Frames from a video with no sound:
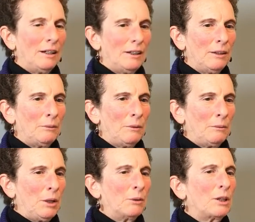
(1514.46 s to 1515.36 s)

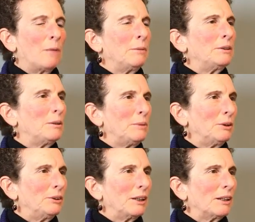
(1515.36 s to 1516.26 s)
We don't come into the
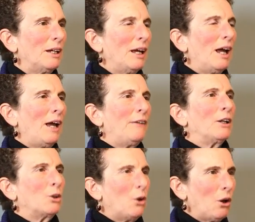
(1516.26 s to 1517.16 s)
building and
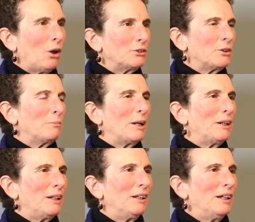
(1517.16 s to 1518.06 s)
then call
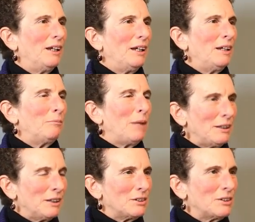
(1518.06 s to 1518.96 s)
somebody in
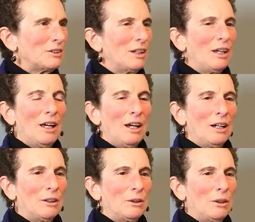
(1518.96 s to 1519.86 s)
maintenance
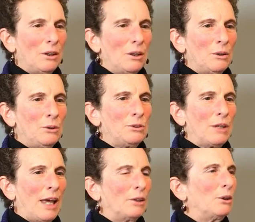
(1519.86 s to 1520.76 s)
who's
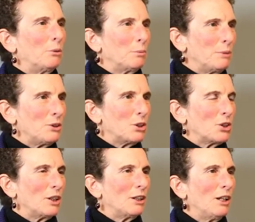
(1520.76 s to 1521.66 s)
at a lower
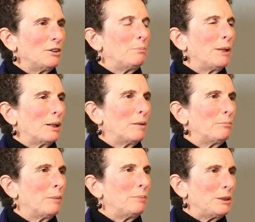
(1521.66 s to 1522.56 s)
position to pick up
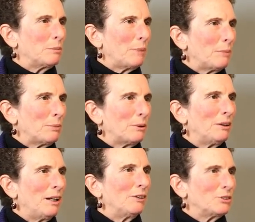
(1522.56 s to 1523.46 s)
a piece of paper
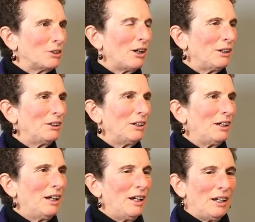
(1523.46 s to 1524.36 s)
outside
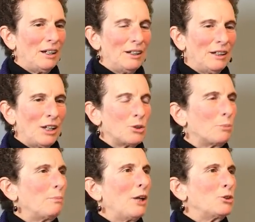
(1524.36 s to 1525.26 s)
as
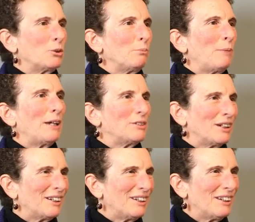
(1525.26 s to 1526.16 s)
you're passing
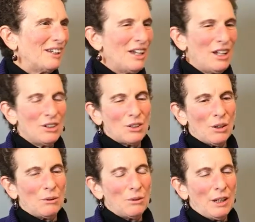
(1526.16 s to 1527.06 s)
it.
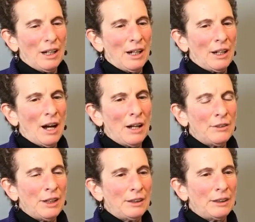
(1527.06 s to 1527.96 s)
So I
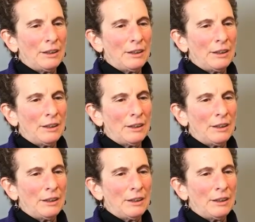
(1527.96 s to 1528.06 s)
think